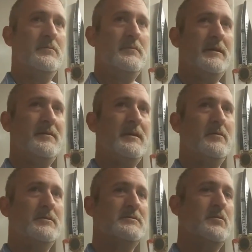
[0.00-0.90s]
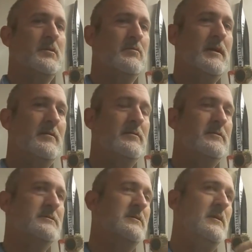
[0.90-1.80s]
I think I ordered some more
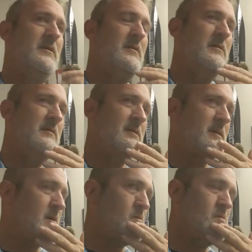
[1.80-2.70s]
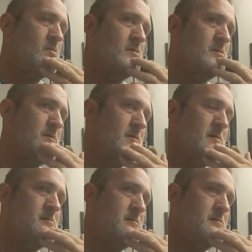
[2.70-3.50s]
regulars. I think I ordered.